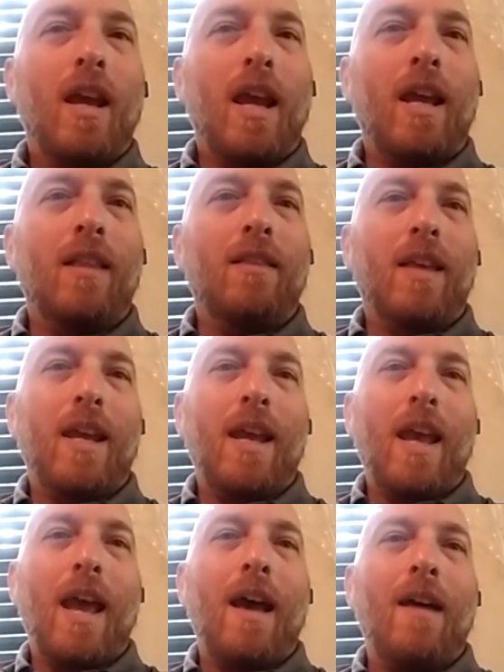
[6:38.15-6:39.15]
and
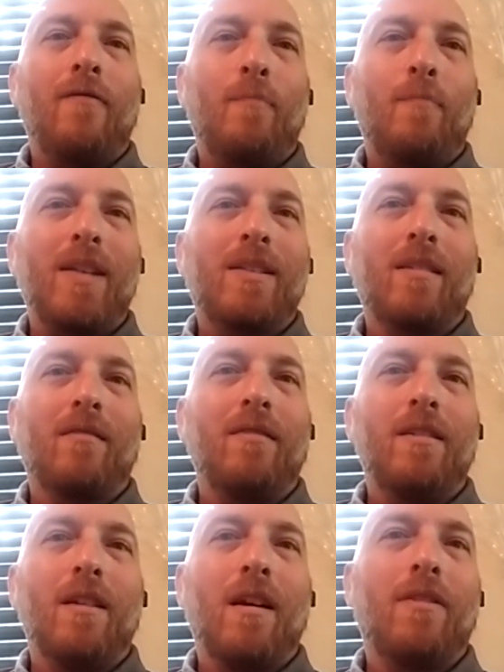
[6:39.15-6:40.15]
they have
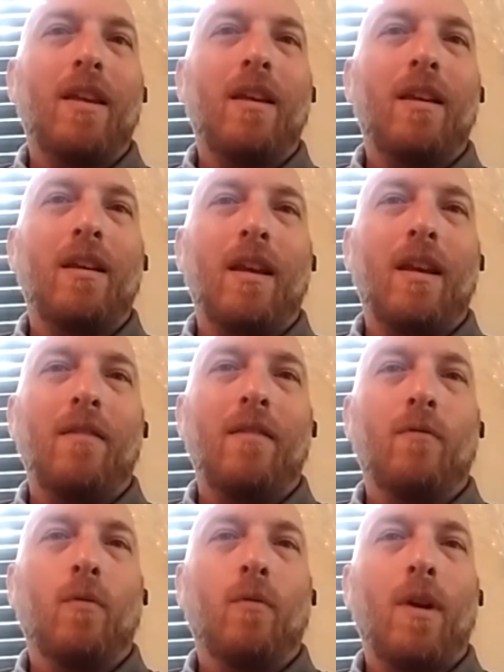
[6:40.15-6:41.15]
basically nothing
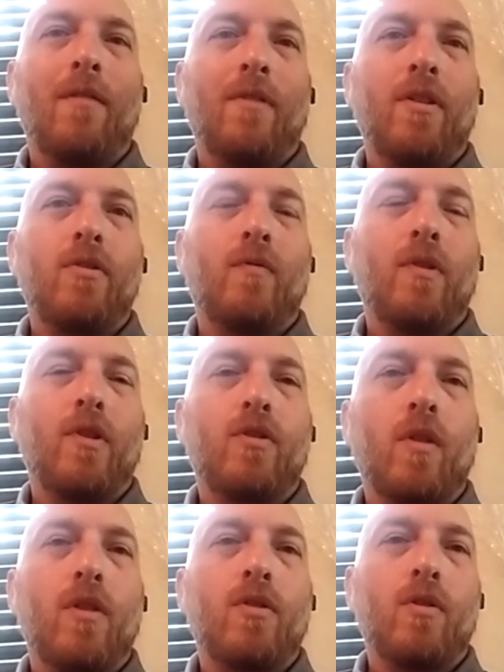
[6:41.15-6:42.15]
in the way of
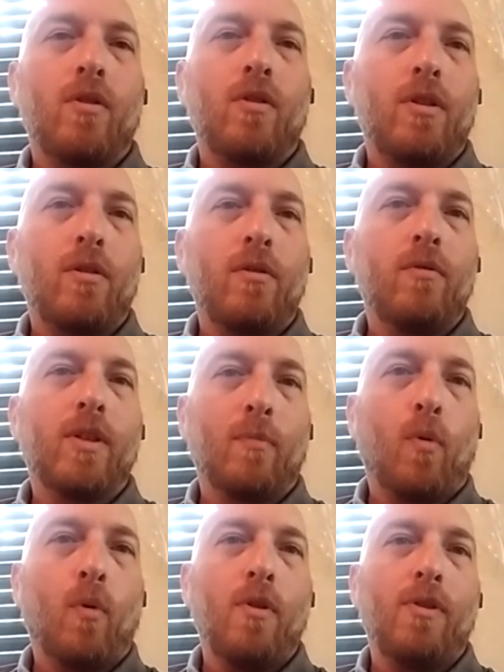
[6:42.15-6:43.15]
infrastructure to
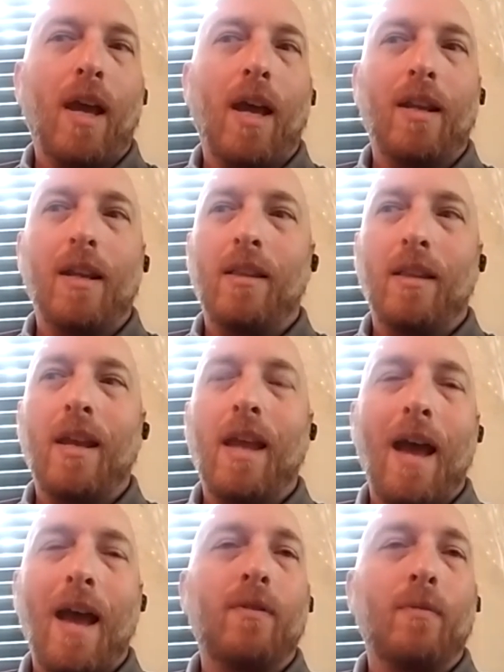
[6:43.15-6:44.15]
support that, and they
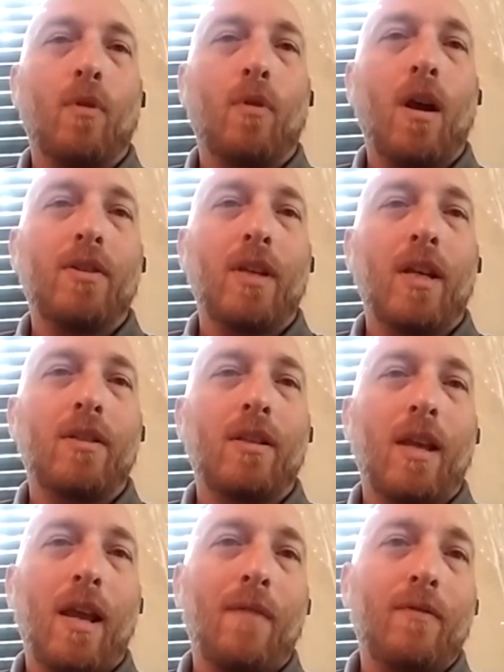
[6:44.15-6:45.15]
have to process
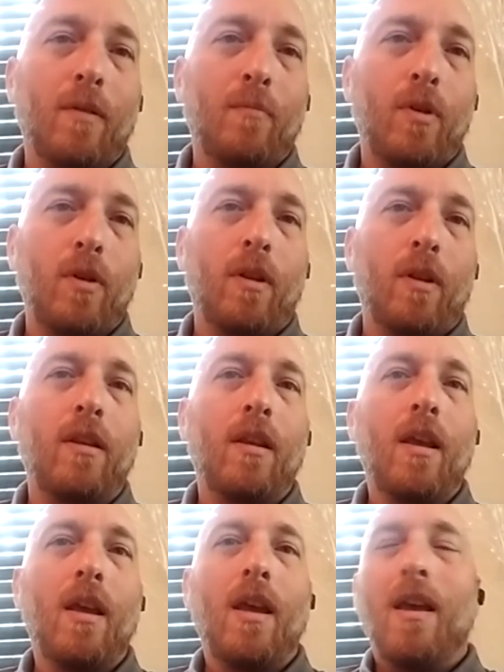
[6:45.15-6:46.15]
it, they have to compute it.
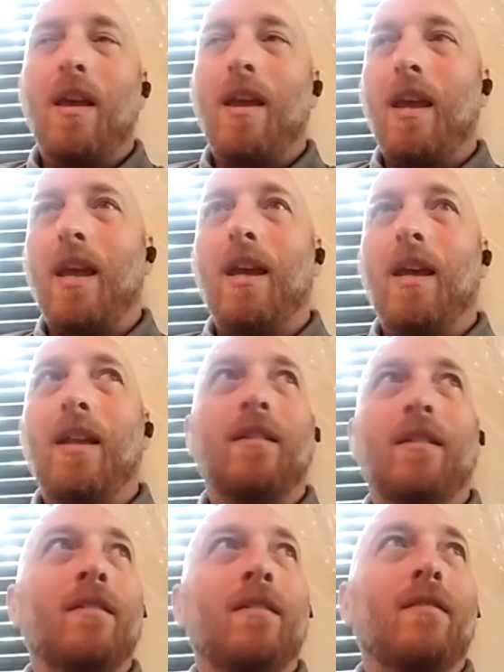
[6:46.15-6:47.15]

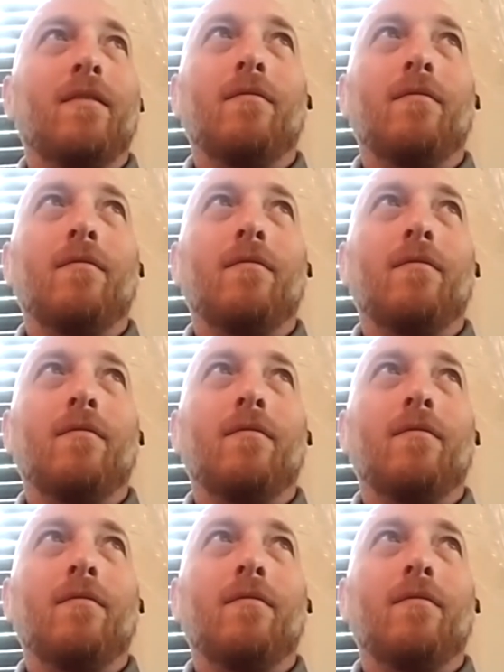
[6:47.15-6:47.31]
And